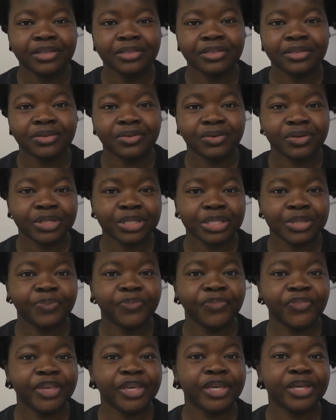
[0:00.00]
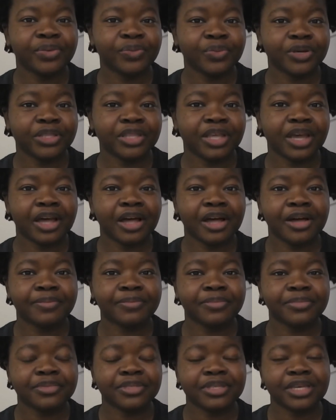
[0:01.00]
the Nongshim vegan one that
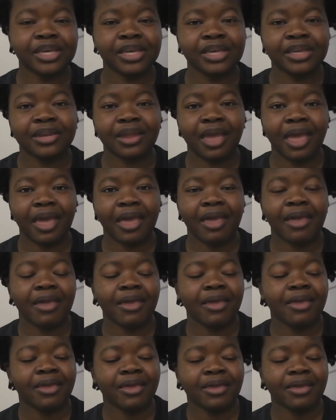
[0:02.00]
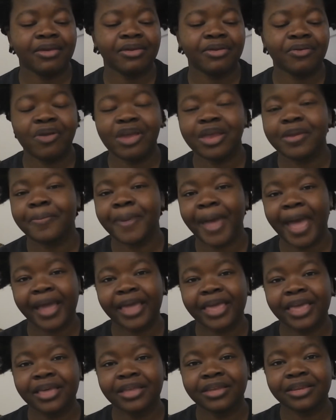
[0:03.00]
comes in a green
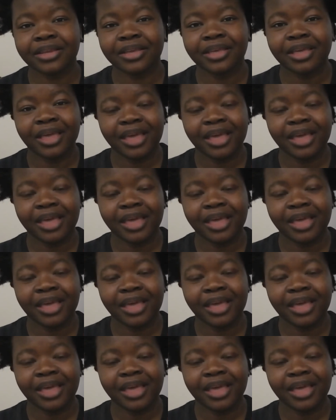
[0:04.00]
packet.